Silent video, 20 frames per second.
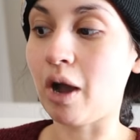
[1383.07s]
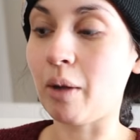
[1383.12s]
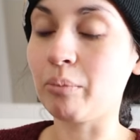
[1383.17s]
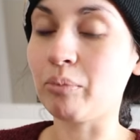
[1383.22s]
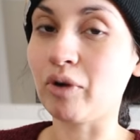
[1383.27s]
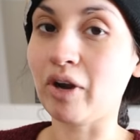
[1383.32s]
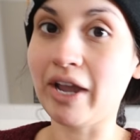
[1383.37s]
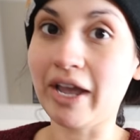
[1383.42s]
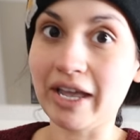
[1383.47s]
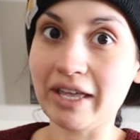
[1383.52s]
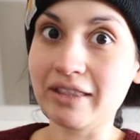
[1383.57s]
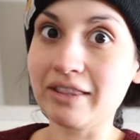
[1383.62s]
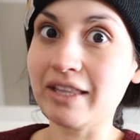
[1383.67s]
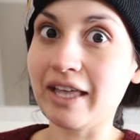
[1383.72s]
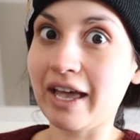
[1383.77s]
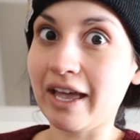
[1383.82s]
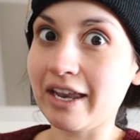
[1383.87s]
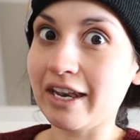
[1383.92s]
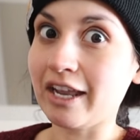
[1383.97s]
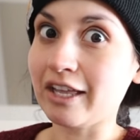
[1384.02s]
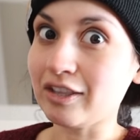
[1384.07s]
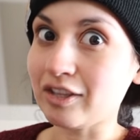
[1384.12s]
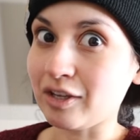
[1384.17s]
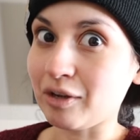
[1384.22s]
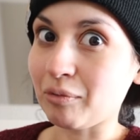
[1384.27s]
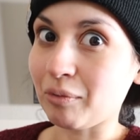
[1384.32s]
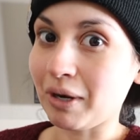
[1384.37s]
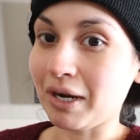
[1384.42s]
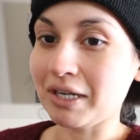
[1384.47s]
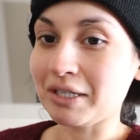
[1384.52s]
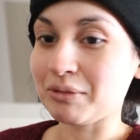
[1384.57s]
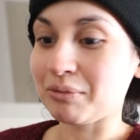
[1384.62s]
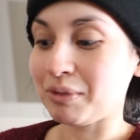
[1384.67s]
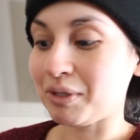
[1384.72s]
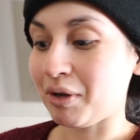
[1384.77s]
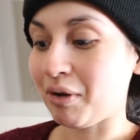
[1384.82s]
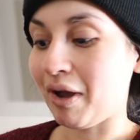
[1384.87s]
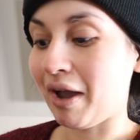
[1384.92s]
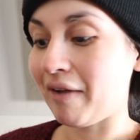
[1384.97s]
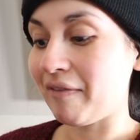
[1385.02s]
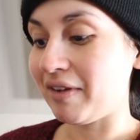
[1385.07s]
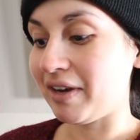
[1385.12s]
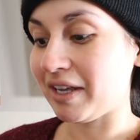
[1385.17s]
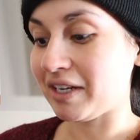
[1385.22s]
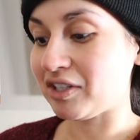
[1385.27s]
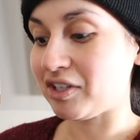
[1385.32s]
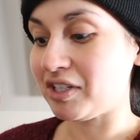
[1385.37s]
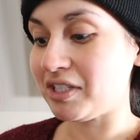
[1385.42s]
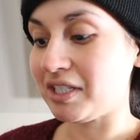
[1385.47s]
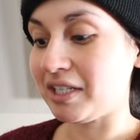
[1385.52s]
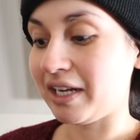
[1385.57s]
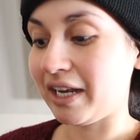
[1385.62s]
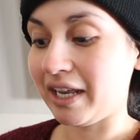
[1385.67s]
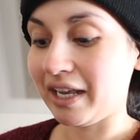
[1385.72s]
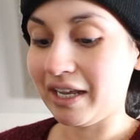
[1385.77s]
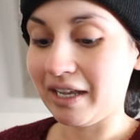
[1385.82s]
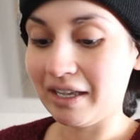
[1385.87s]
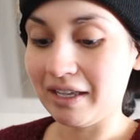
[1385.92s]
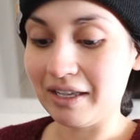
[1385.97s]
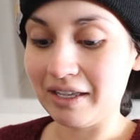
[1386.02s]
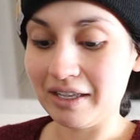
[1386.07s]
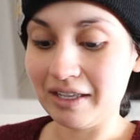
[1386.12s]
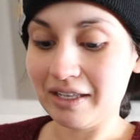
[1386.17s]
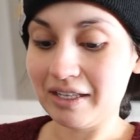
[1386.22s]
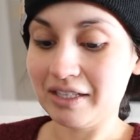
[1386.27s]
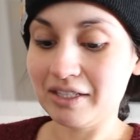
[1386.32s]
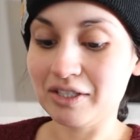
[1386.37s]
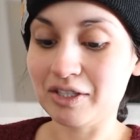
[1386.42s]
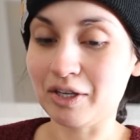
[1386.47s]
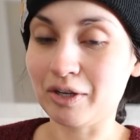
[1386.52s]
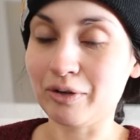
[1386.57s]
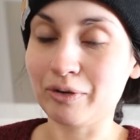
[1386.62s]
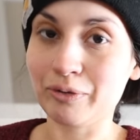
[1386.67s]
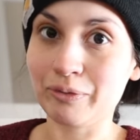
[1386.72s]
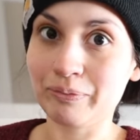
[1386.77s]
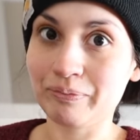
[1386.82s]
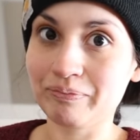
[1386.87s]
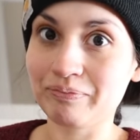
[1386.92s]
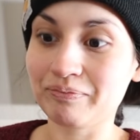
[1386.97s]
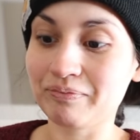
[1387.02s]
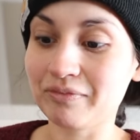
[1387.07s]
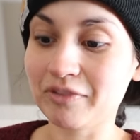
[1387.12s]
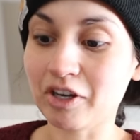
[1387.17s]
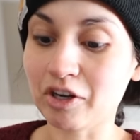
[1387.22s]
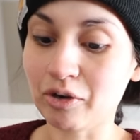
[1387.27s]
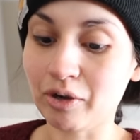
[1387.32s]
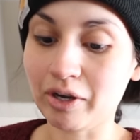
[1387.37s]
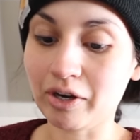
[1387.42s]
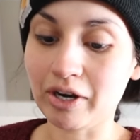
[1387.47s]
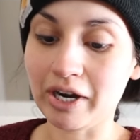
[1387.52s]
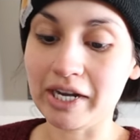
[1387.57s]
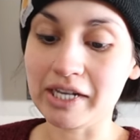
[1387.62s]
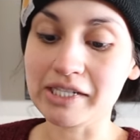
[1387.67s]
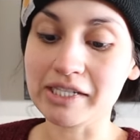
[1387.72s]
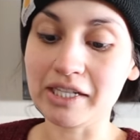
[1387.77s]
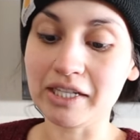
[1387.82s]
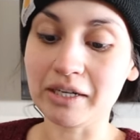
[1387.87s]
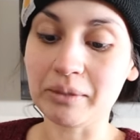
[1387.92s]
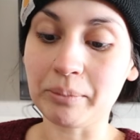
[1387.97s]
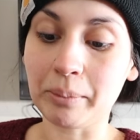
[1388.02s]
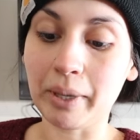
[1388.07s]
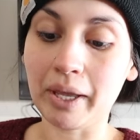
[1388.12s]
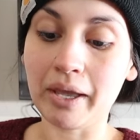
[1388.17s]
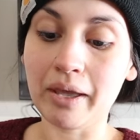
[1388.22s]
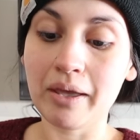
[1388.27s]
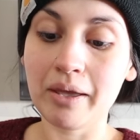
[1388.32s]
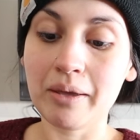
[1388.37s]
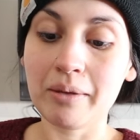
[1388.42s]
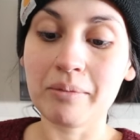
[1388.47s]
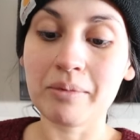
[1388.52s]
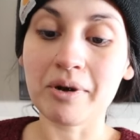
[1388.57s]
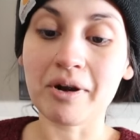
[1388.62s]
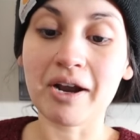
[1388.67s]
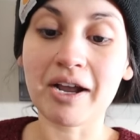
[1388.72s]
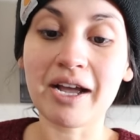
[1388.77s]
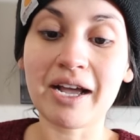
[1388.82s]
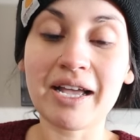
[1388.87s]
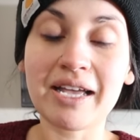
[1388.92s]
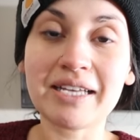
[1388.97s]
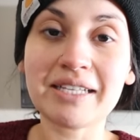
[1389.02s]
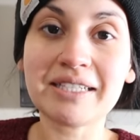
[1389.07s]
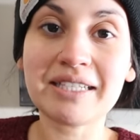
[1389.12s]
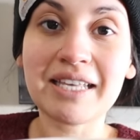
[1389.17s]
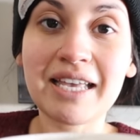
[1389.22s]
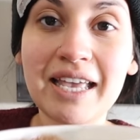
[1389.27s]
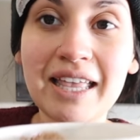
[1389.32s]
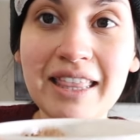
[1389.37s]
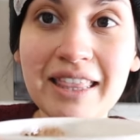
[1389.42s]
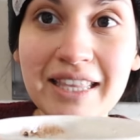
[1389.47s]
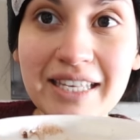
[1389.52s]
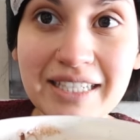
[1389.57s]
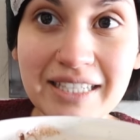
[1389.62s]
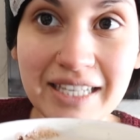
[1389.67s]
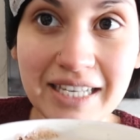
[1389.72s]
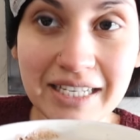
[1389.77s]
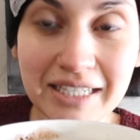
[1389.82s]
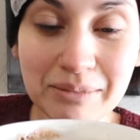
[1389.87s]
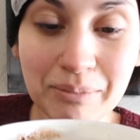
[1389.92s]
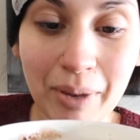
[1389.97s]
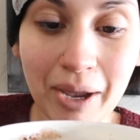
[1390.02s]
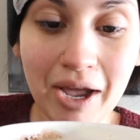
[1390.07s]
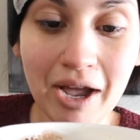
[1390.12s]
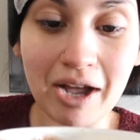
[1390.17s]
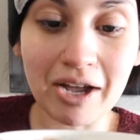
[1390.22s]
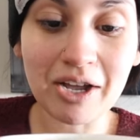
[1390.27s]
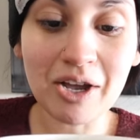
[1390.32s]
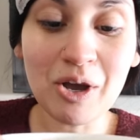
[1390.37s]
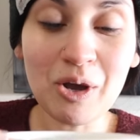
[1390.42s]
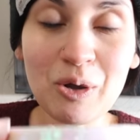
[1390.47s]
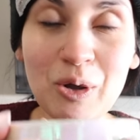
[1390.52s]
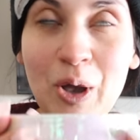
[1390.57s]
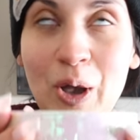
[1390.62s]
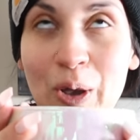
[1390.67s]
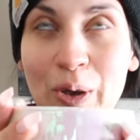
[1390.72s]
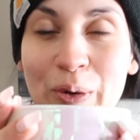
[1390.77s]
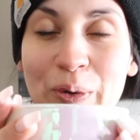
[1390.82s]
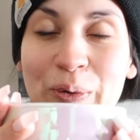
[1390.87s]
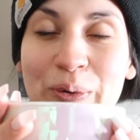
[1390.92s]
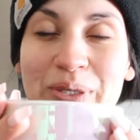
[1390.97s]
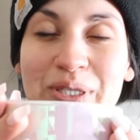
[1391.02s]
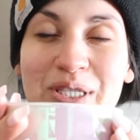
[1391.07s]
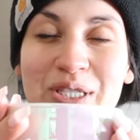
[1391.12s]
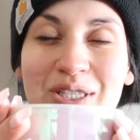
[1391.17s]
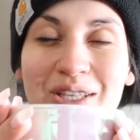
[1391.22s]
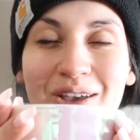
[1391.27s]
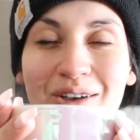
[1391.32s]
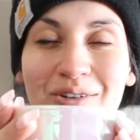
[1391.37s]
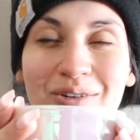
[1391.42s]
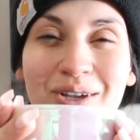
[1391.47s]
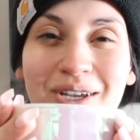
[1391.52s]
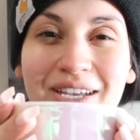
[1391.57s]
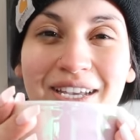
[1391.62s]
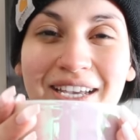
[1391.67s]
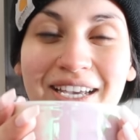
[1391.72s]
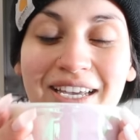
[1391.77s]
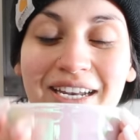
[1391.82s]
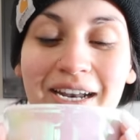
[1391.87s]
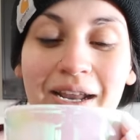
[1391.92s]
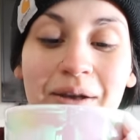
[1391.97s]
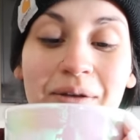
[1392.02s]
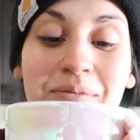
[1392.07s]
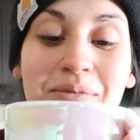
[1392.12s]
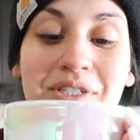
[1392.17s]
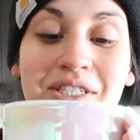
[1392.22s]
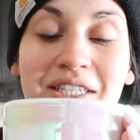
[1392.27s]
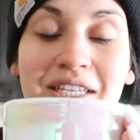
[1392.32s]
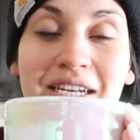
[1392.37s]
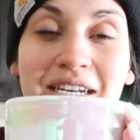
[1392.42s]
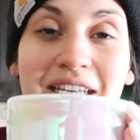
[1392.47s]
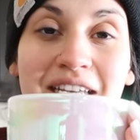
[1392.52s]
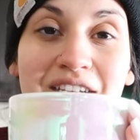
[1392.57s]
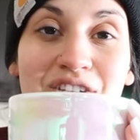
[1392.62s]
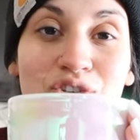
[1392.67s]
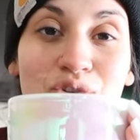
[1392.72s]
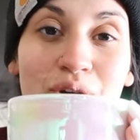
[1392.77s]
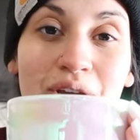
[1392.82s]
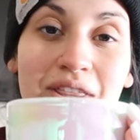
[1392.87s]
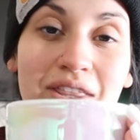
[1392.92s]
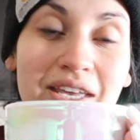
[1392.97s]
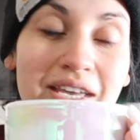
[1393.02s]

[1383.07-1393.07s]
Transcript: comprehend that nothing works. We don't have electricity. So they're going crazy a little bit. All right, guys, this is my hot cocoa. It's so good. And I'm just going to enjoy